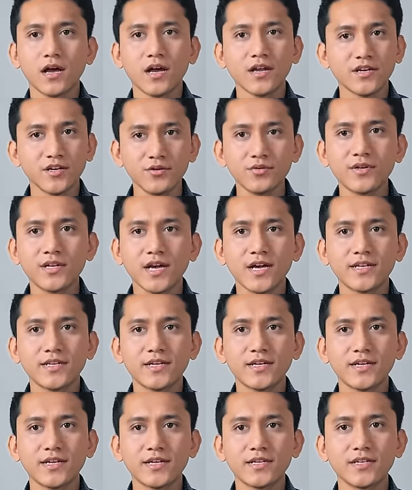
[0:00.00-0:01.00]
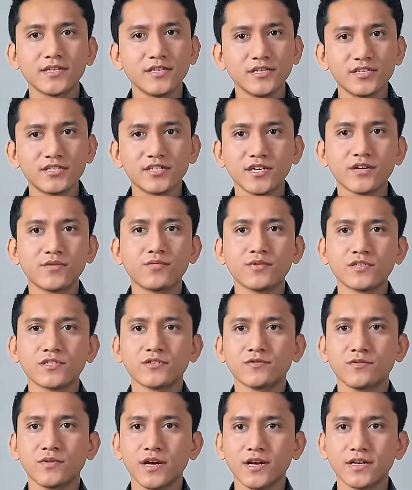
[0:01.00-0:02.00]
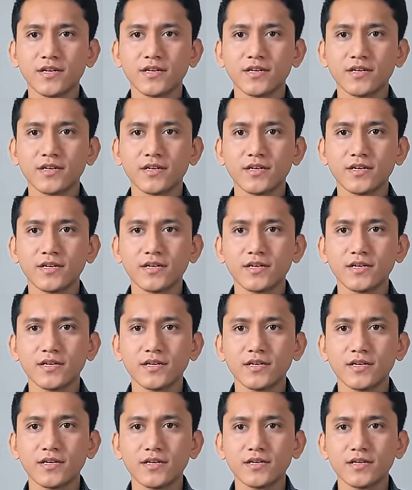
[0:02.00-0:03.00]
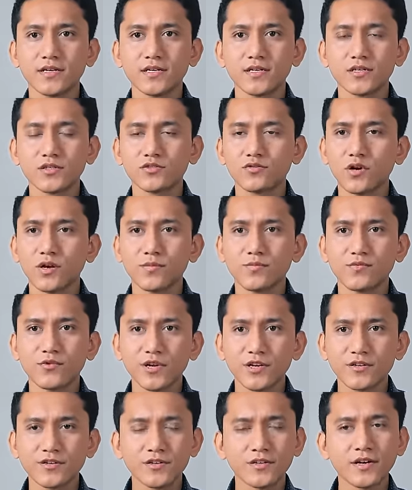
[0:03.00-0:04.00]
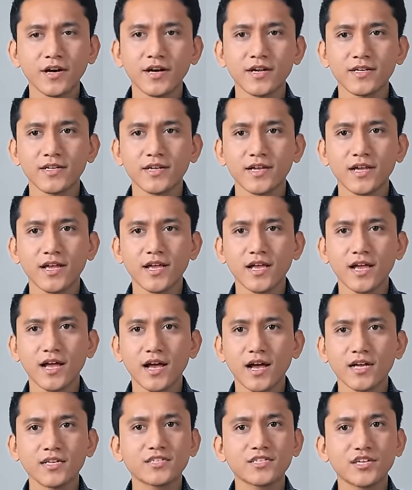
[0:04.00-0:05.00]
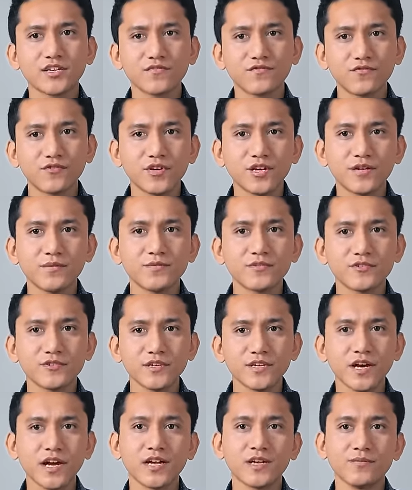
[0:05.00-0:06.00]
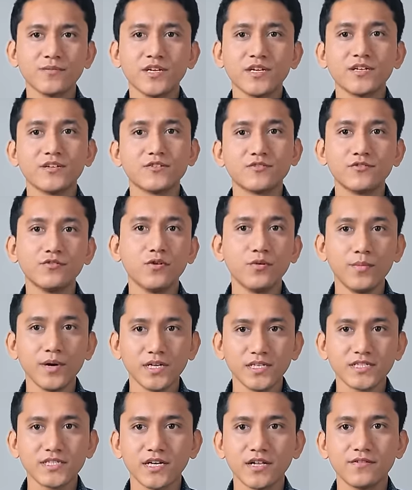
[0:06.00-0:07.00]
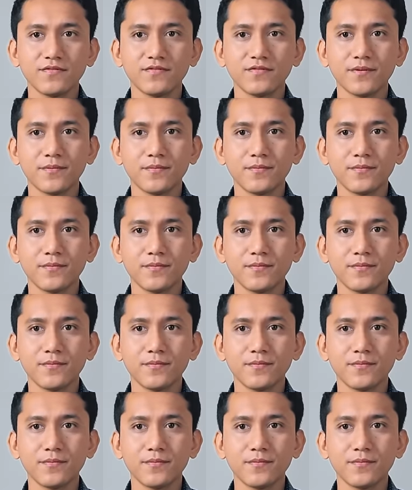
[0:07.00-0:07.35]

I knew that this state wasn't right, so I prayed to God, asking for Him to guide me to know myself.